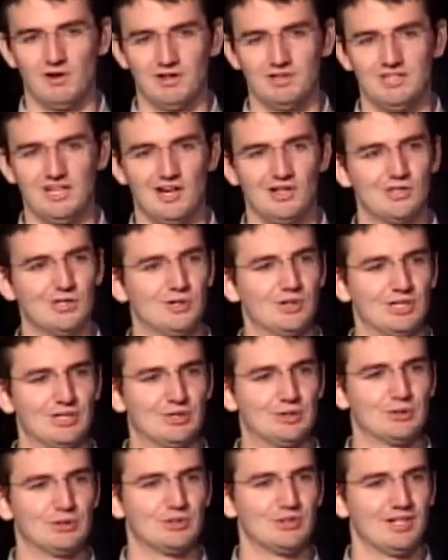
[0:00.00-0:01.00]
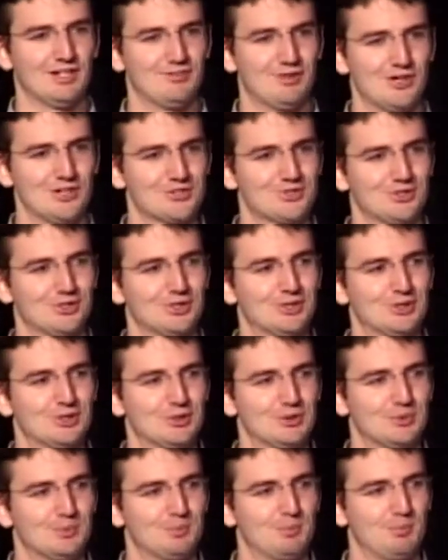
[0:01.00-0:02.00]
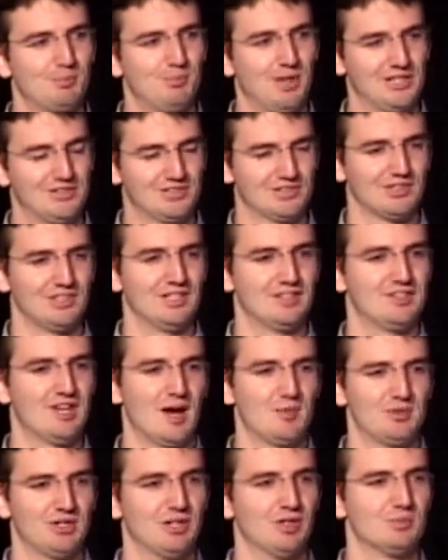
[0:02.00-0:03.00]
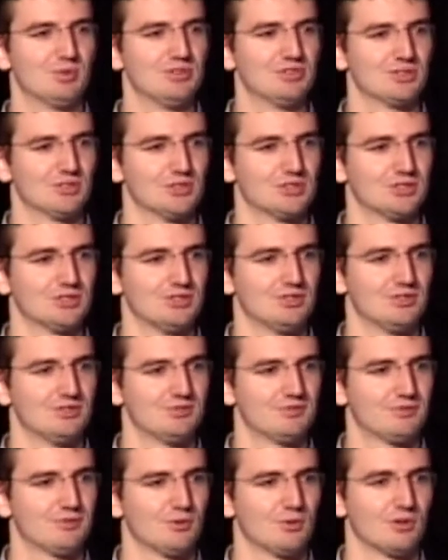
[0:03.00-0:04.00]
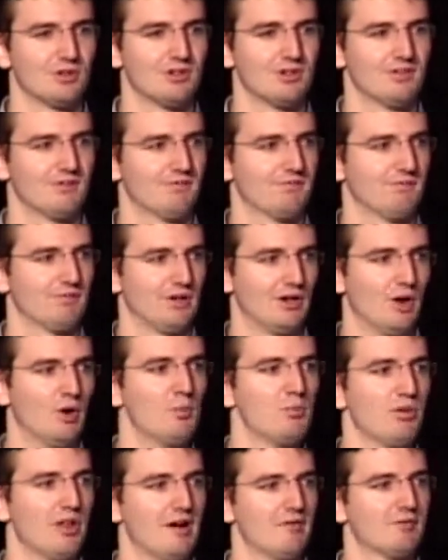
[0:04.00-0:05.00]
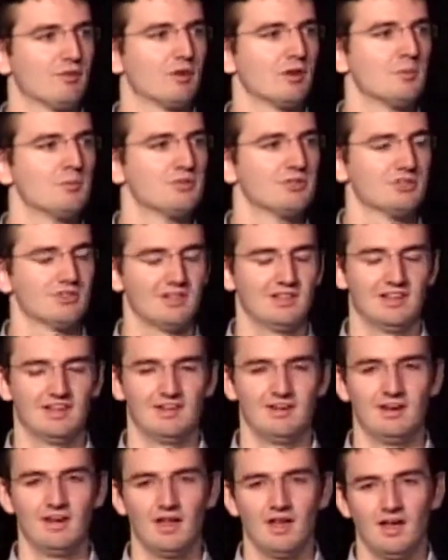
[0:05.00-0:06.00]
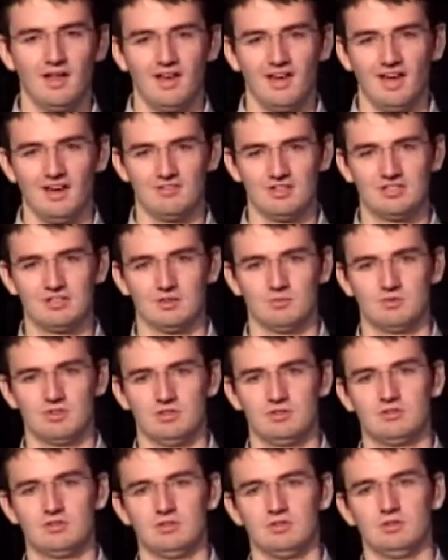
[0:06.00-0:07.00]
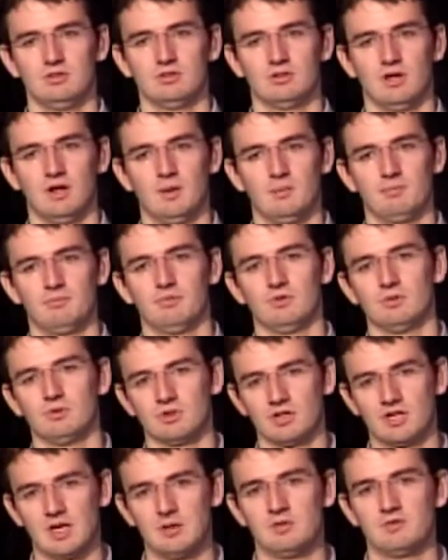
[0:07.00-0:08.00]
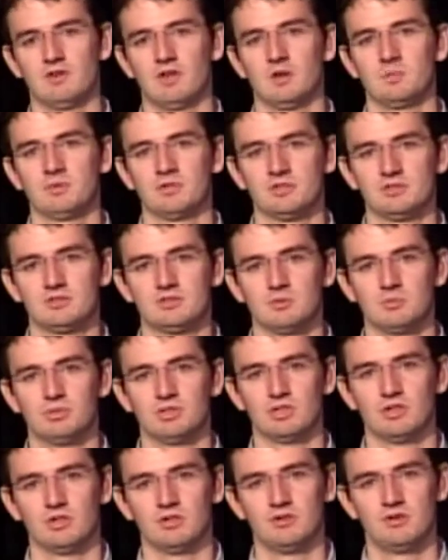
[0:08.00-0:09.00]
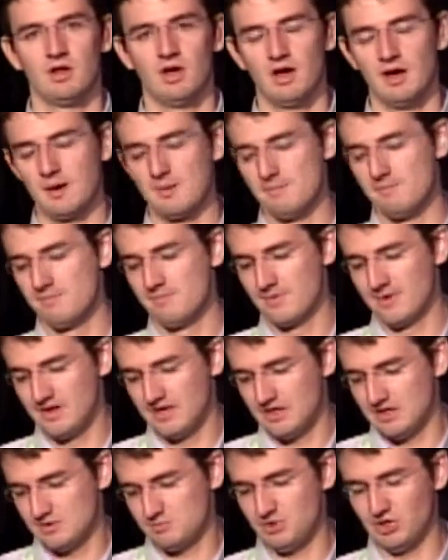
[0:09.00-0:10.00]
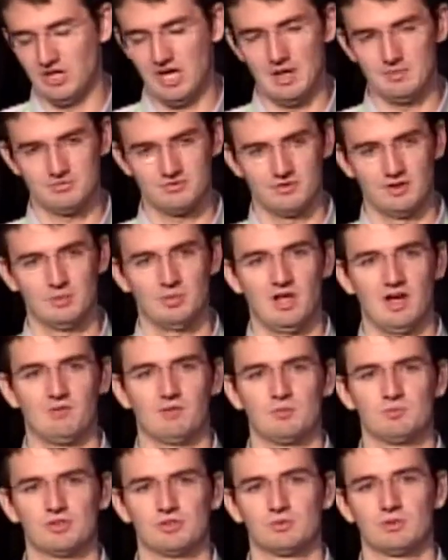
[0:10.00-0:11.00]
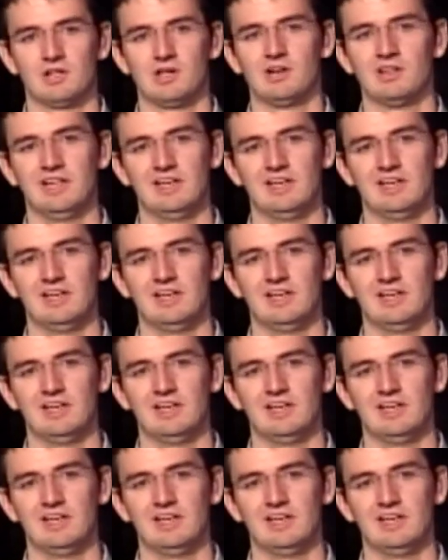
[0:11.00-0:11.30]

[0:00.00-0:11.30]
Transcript: Yahoo and Google have also basically adopted open social for their own platforms and have attempted to lure game developers to build apps for their platforms as well.